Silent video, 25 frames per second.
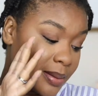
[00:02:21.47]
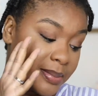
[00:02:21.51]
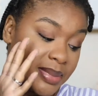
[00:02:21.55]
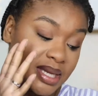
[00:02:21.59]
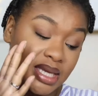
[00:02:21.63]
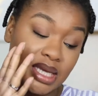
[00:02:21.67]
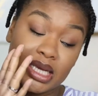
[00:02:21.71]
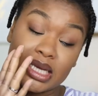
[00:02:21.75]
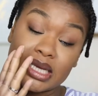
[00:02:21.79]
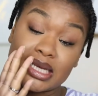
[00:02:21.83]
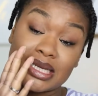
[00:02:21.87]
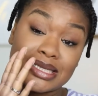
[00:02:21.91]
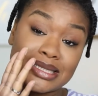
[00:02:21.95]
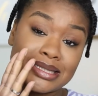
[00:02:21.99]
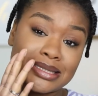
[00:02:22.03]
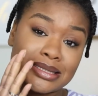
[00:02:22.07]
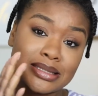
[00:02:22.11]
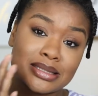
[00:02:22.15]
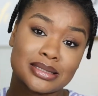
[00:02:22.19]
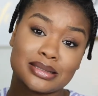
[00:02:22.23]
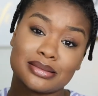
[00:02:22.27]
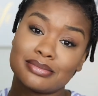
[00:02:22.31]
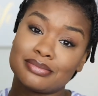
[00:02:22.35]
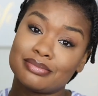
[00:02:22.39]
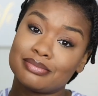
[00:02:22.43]

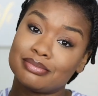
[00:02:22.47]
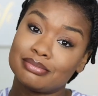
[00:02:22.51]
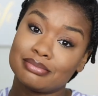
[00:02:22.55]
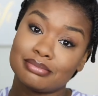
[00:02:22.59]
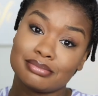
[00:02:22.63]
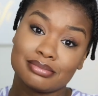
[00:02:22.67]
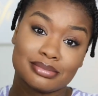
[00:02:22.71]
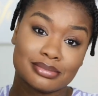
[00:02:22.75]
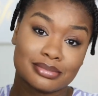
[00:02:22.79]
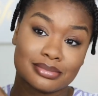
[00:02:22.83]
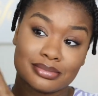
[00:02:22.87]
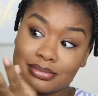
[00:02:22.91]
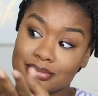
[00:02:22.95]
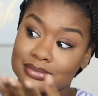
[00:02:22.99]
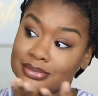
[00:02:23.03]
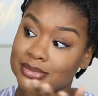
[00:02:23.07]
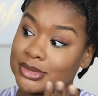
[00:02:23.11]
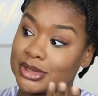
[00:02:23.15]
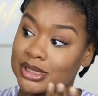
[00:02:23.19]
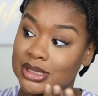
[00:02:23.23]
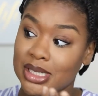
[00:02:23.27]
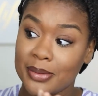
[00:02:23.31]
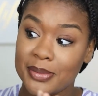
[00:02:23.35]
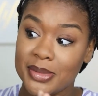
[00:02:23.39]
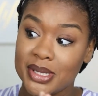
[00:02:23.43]
Because
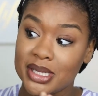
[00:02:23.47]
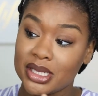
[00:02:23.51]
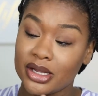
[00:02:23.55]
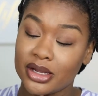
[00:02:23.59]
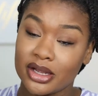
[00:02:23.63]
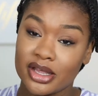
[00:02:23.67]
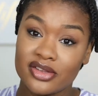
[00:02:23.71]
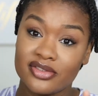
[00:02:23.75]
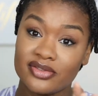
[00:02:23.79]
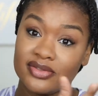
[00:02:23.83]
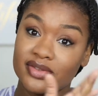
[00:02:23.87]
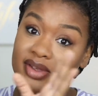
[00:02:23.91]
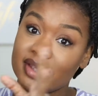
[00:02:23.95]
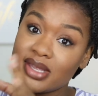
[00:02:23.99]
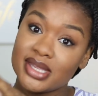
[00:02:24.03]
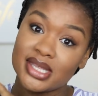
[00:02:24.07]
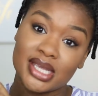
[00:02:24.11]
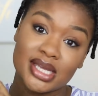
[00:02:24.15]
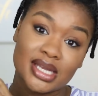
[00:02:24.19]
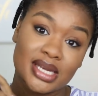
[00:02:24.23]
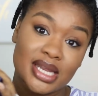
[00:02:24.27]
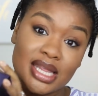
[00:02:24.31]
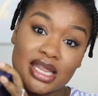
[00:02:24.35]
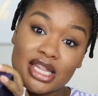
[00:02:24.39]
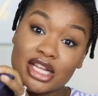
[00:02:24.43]
I mean, they're
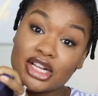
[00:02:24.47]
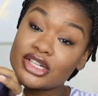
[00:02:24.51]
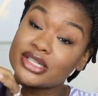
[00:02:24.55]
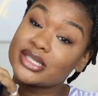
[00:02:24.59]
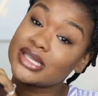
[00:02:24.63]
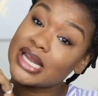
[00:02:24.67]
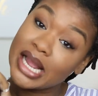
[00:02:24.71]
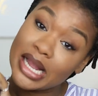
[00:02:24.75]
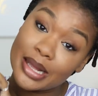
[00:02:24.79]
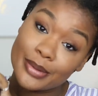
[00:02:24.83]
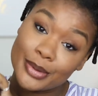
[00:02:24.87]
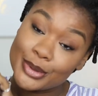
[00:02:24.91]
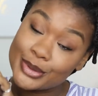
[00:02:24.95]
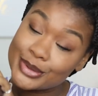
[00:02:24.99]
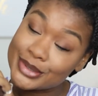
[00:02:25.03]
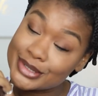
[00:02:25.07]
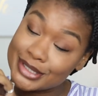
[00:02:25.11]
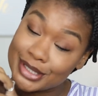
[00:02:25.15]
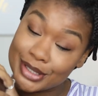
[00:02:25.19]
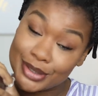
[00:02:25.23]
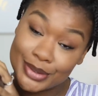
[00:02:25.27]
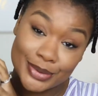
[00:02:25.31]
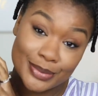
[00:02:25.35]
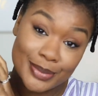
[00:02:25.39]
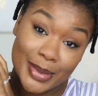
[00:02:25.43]
convenient and they're stackable,
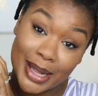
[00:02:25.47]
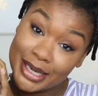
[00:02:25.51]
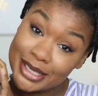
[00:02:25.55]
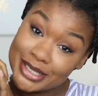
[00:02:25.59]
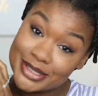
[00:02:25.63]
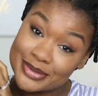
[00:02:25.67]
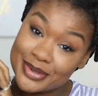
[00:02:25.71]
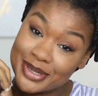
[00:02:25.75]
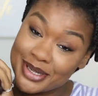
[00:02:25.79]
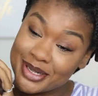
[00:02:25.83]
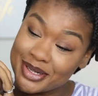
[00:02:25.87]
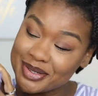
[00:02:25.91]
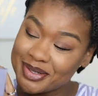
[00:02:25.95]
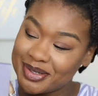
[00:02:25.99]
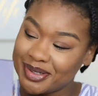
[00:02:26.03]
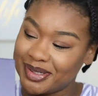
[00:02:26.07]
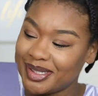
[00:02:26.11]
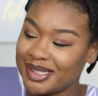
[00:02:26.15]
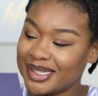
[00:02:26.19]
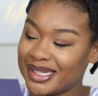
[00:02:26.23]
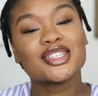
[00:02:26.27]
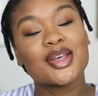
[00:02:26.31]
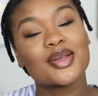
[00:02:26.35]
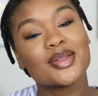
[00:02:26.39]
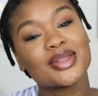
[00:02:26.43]
so might as well.
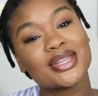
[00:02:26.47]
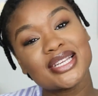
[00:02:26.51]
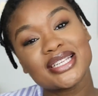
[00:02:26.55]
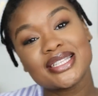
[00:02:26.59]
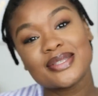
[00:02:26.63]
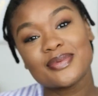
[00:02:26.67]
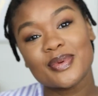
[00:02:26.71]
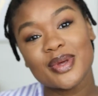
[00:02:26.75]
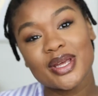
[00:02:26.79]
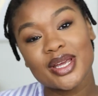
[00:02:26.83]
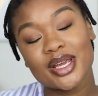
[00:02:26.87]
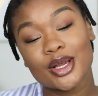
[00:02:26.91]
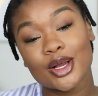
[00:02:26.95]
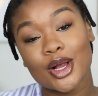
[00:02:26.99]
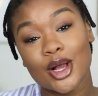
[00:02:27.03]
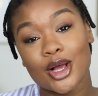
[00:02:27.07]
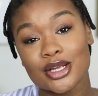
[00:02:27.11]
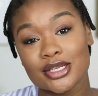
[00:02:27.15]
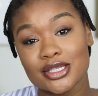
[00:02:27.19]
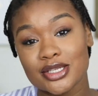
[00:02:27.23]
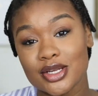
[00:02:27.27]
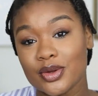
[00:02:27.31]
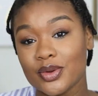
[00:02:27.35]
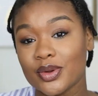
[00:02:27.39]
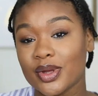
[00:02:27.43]
So this wig
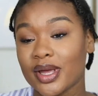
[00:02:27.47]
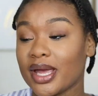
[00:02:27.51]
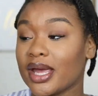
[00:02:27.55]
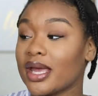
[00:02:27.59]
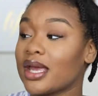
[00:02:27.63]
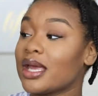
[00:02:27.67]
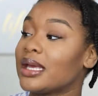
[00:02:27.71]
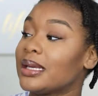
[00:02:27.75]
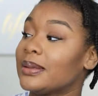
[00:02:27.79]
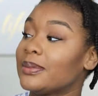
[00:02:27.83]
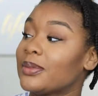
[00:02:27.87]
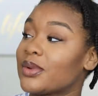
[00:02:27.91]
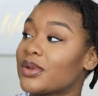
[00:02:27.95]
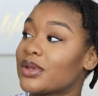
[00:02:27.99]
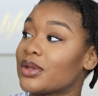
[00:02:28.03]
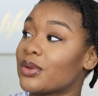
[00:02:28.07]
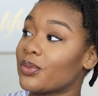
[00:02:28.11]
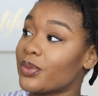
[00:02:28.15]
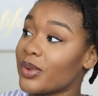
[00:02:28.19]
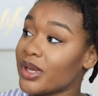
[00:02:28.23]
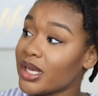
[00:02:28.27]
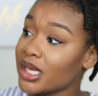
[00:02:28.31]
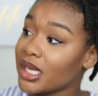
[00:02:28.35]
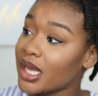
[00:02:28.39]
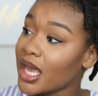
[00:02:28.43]
also came with a
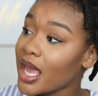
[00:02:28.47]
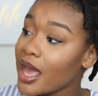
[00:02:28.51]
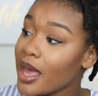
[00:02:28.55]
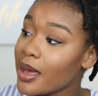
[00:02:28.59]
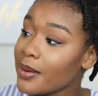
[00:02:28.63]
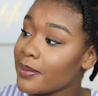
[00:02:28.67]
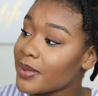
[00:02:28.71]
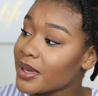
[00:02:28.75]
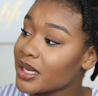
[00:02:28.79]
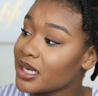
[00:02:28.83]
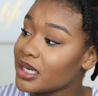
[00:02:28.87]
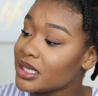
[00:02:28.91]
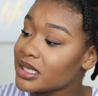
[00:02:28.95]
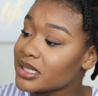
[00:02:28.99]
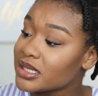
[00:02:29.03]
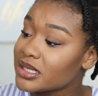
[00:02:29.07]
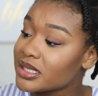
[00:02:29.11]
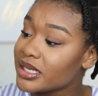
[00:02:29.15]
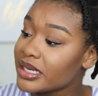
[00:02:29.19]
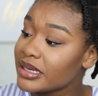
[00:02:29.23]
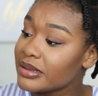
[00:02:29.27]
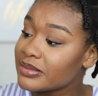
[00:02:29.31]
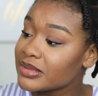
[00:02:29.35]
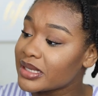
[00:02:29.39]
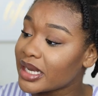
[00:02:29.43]
wig cap, and it
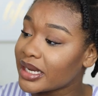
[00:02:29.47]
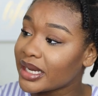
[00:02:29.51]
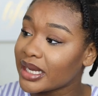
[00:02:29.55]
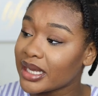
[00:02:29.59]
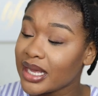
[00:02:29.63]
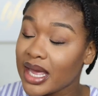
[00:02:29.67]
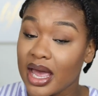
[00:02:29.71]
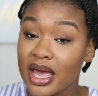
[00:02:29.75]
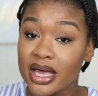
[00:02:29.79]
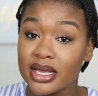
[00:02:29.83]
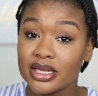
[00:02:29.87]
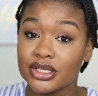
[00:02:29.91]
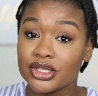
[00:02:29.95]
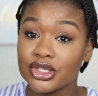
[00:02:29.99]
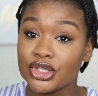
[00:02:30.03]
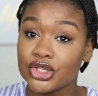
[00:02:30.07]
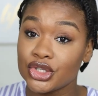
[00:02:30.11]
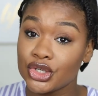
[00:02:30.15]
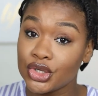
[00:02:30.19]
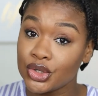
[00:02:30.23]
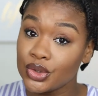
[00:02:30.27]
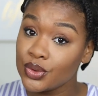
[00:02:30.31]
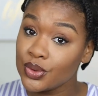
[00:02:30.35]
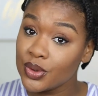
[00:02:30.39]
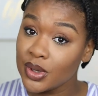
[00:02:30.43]
seems like it has
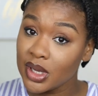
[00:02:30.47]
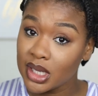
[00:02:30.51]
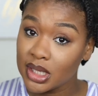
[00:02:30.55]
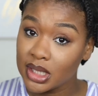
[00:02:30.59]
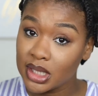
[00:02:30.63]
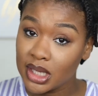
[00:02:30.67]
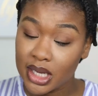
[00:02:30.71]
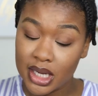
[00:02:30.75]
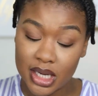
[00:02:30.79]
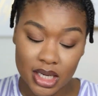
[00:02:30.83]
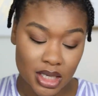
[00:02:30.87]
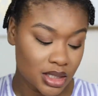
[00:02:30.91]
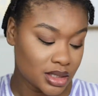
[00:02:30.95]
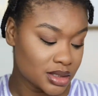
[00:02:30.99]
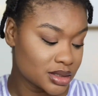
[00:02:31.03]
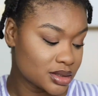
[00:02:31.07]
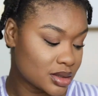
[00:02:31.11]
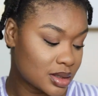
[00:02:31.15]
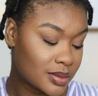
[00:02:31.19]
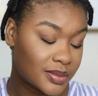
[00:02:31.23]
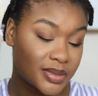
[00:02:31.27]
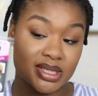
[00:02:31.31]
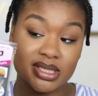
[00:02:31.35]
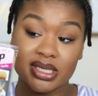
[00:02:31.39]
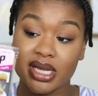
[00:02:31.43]
2 in there,
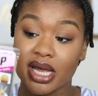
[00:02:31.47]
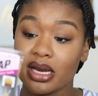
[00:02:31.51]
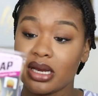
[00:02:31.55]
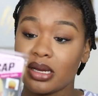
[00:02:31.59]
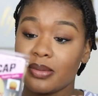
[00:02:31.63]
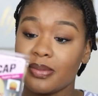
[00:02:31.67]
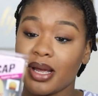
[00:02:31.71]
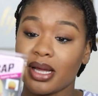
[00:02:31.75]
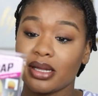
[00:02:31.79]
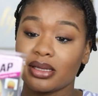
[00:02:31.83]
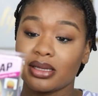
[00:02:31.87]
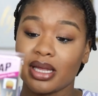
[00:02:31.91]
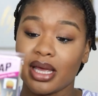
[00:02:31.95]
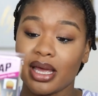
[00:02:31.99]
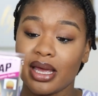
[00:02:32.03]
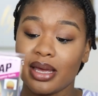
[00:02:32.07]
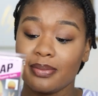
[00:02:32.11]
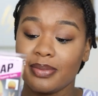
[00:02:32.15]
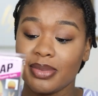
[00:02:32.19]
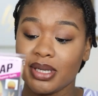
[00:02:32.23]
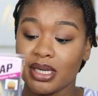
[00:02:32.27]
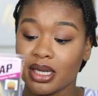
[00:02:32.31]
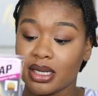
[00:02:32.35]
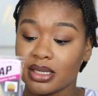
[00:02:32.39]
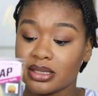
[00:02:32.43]
so I'm excited about
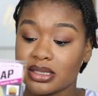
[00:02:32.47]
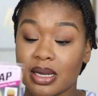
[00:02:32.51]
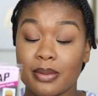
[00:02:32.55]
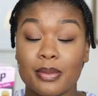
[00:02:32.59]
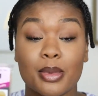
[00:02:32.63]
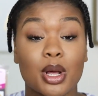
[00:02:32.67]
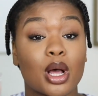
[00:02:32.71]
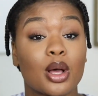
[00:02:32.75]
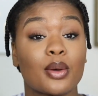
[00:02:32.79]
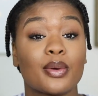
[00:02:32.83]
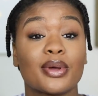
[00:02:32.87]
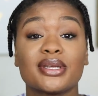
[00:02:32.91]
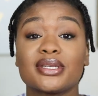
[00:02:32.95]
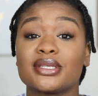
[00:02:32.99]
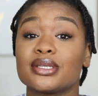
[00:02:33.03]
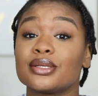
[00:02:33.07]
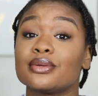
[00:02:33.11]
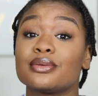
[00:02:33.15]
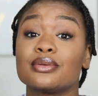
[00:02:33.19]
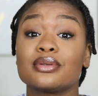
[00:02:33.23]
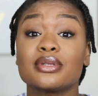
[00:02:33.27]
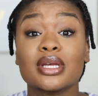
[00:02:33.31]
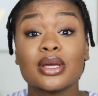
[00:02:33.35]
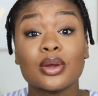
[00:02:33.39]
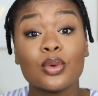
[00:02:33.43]
that because I'm always
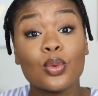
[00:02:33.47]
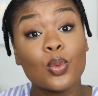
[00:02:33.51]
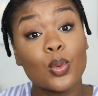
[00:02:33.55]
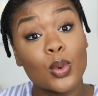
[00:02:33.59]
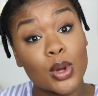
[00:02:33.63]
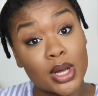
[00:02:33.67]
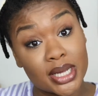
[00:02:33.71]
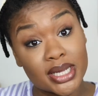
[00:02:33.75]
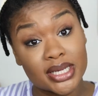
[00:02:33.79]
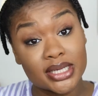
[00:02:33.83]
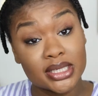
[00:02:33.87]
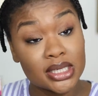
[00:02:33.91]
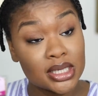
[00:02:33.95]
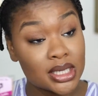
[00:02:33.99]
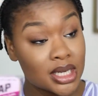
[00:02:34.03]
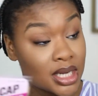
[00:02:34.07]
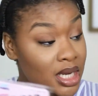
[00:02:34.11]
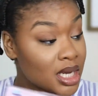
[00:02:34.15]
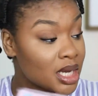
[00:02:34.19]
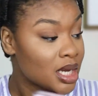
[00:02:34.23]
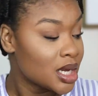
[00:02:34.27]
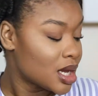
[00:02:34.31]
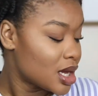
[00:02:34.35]
losing one.